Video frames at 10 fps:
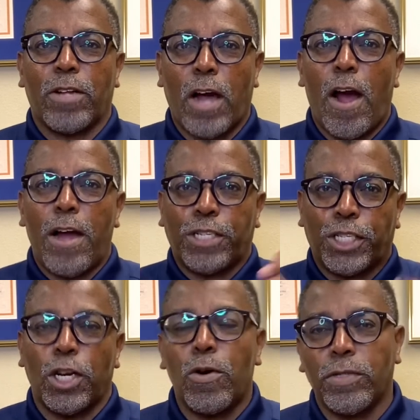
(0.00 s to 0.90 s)
God
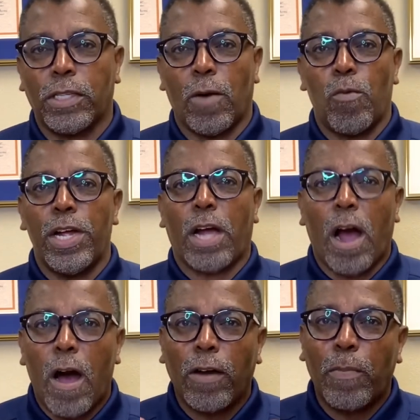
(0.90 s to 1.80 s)
shows up. We
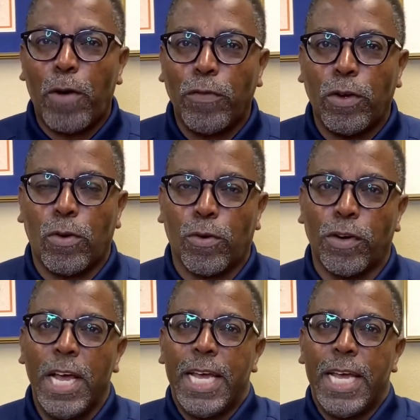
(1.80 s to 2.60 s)
call upon the Lord.